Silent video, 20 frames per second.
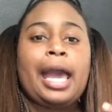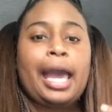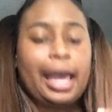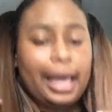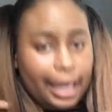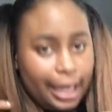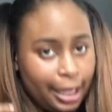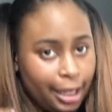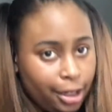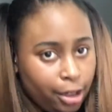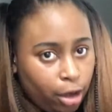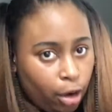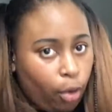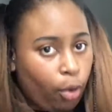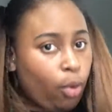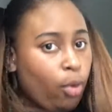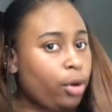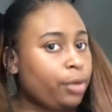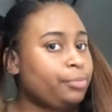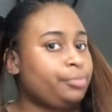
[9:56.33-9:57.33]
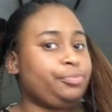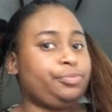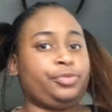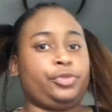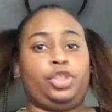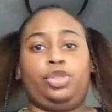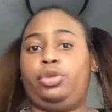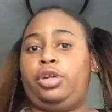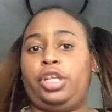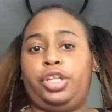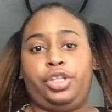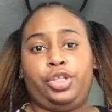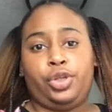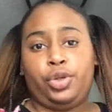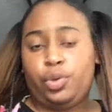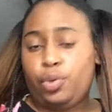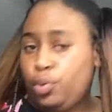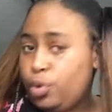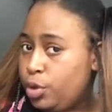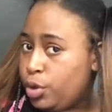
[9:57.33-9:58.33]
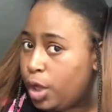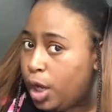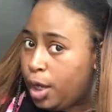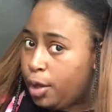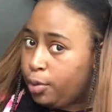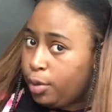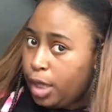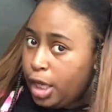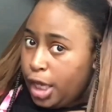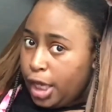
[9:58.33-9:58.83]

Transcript: And or you could do, you know,